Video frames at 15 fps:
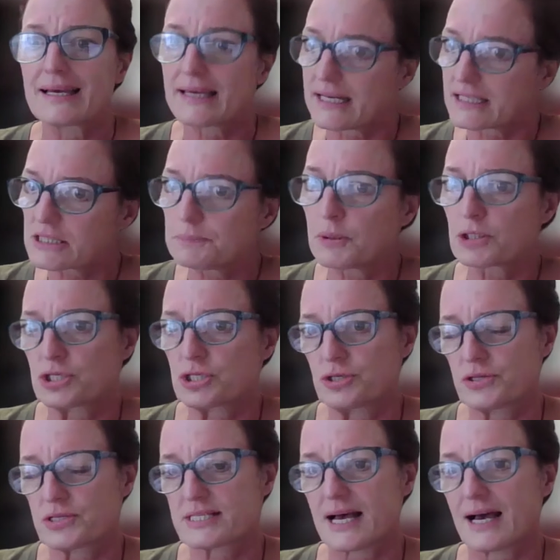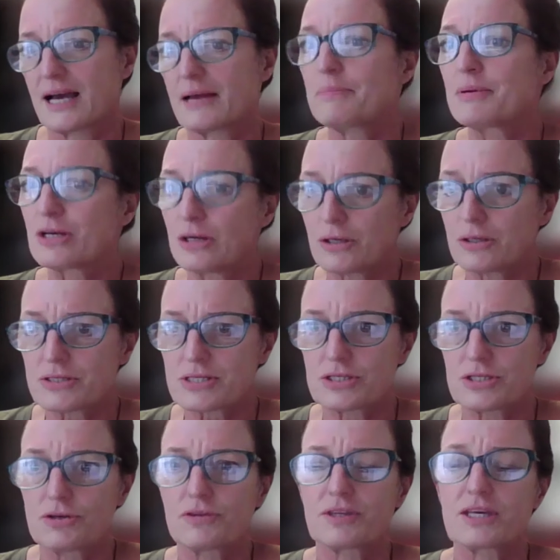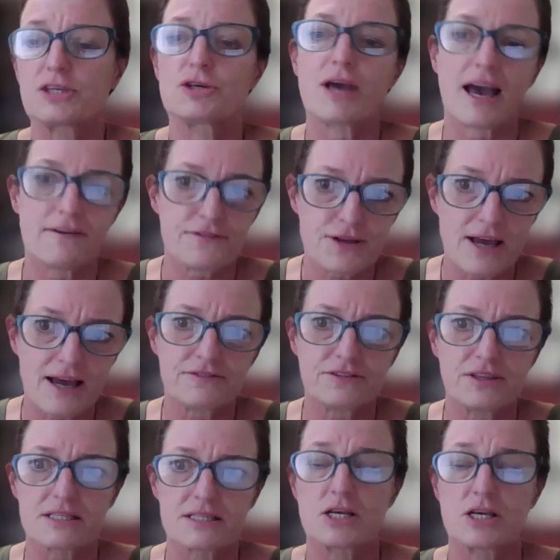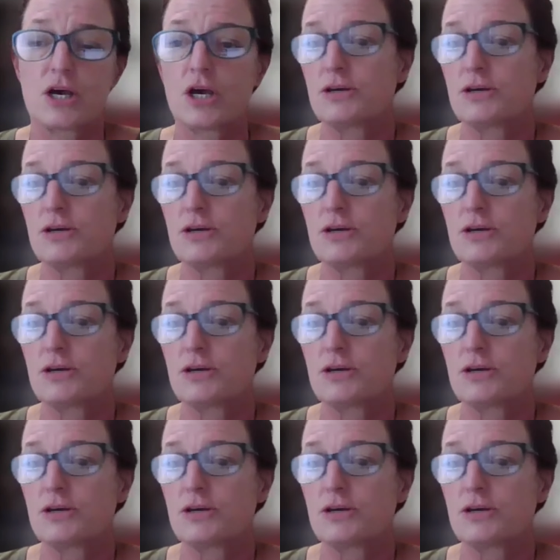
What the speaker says: gets pushed to the side because you think you have to have this